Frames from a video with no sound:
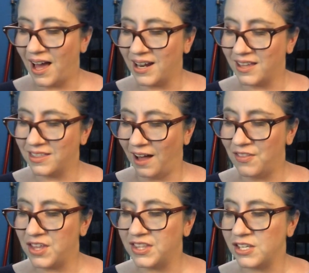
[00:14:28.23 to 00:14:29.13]
and I
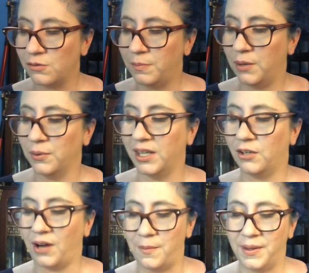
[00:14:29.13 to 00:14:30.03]
thought that this would be really
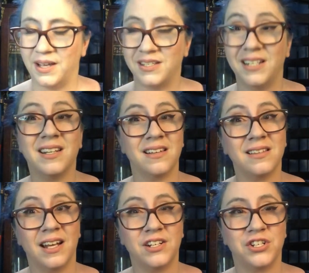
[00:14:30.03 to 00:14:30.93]
great because he does like